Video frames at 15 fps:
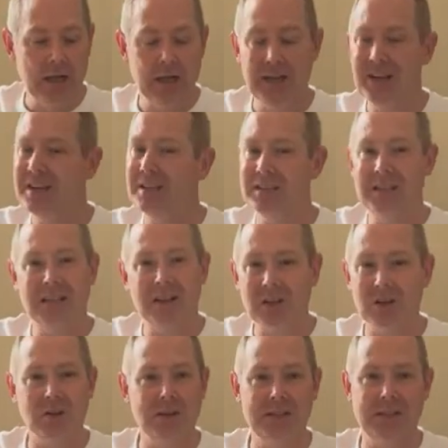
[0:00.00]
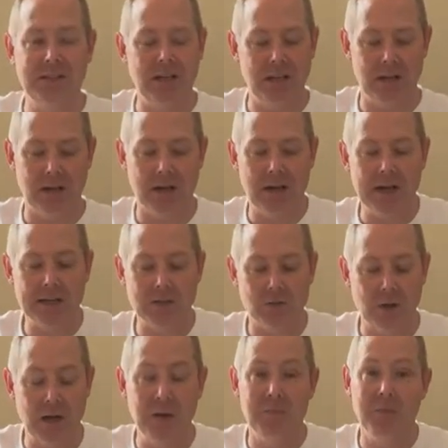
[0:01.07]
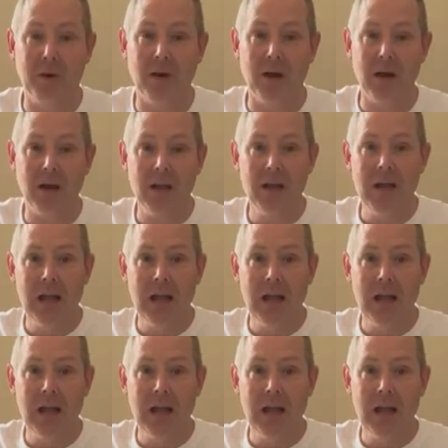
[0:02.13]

And you can clearly see it on an x-ray, but